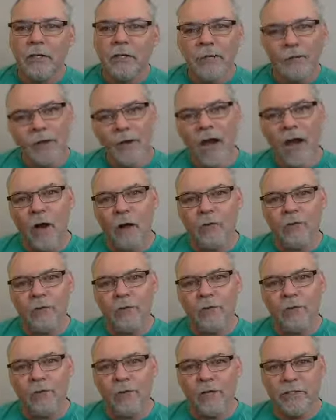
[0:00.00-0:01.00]
for a
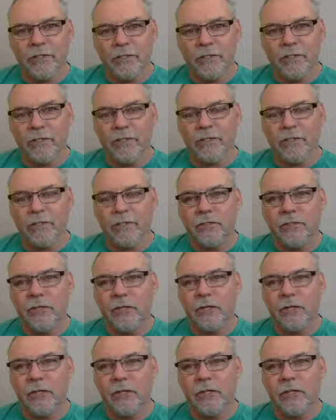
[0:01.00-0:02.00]
house, for instance,
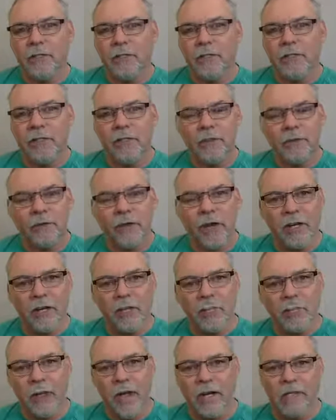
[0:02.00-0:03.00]
you think your
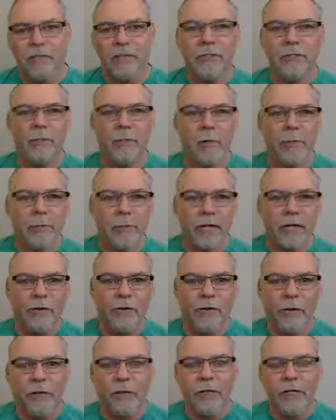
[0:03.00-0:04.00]
credit's bad. You went
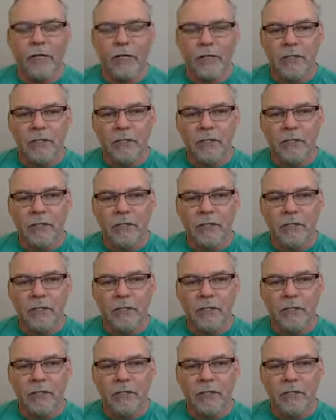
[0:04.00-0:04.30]
bankrupt.